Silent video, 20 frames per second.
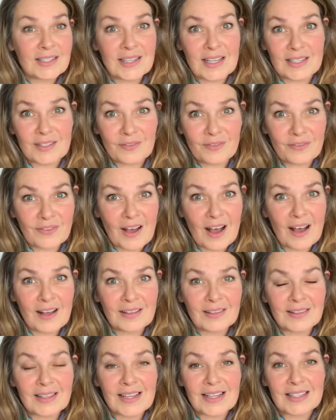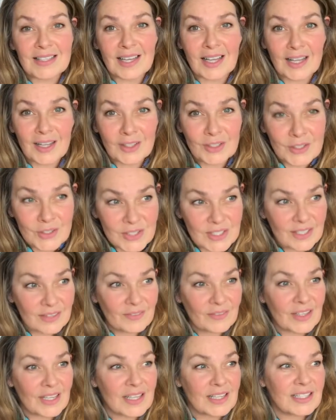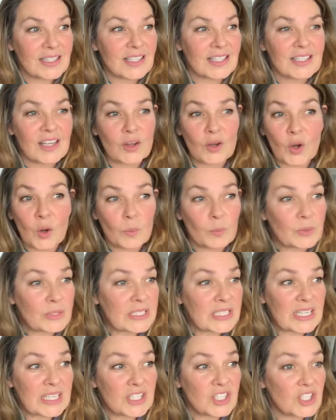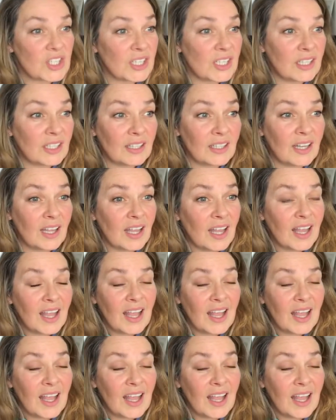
there's fun, there's inclusiveness, there's no competition.